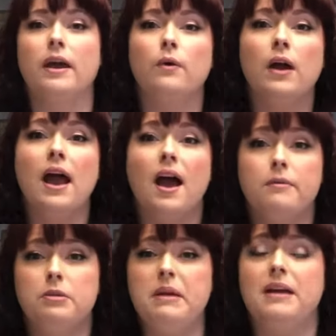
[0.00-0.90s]
Now,
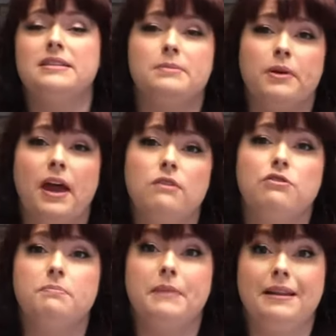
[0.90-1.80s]
I'm going to be adding about
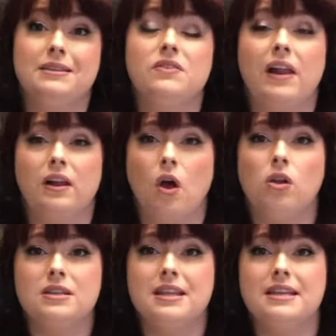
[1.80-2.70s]
100 mils of
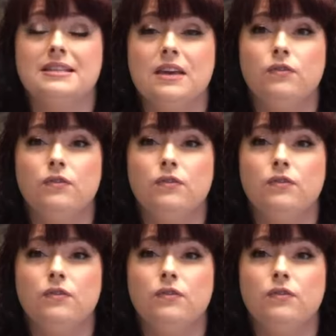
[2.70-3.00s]
alcohol to this.